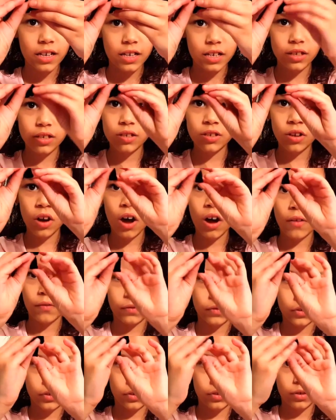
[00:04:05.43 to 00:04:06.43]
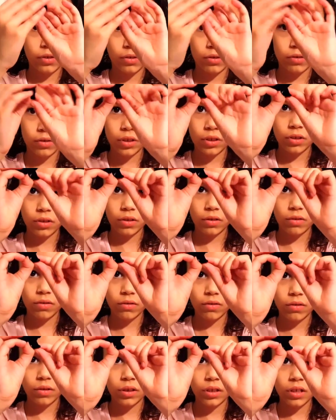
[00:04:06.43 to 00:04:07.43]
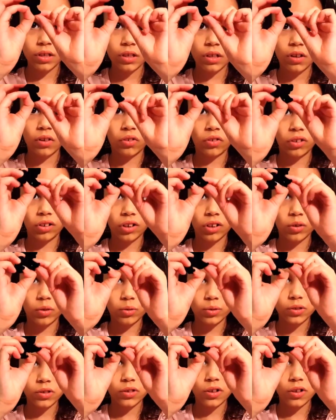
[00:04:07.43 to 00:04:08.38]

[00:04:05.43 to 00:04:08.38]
it's soft too, so it's a little